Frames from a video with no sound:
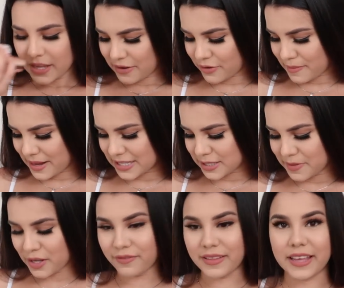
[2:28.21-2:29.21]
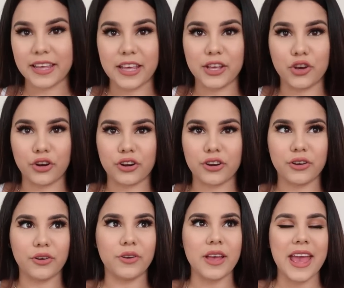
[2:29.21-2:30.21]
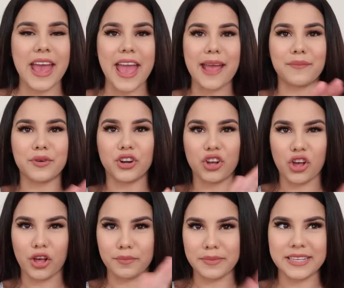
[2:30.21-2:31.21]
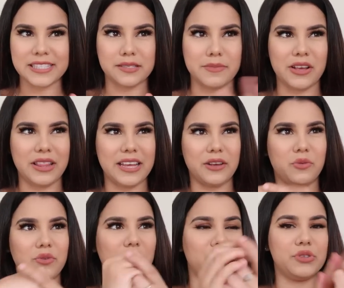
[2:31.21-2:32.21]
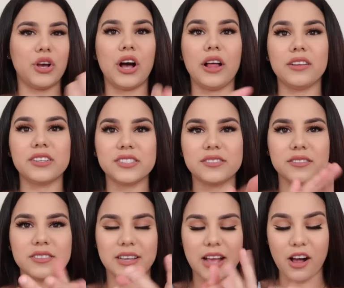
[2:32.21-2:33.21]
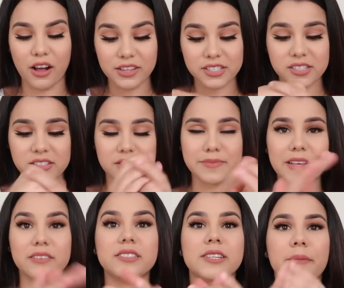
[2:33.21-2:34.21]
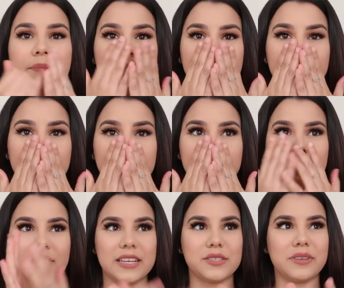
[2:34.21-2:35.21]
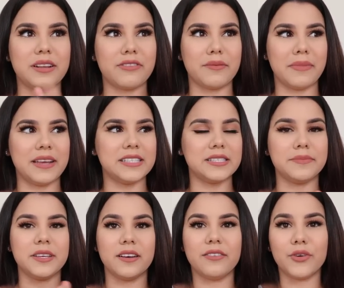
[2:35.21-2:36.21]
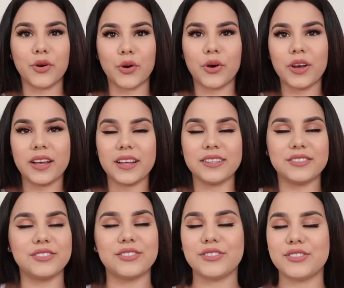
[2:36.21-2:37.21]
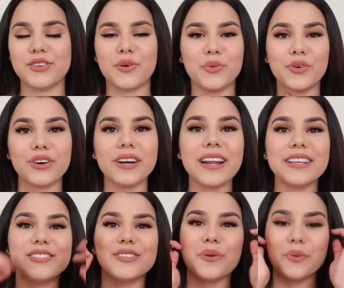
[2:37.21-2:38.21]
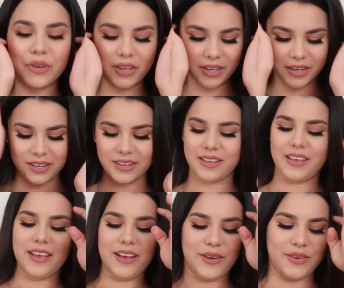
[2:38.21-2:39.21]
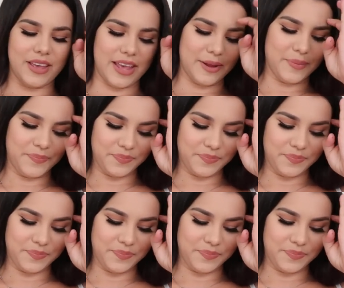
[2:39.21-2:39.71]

It reminds me of like a girl Amber Combee smell, like those Hollister smells. That's what it reminds me of. Oh, it's so good. It's so good. Okay.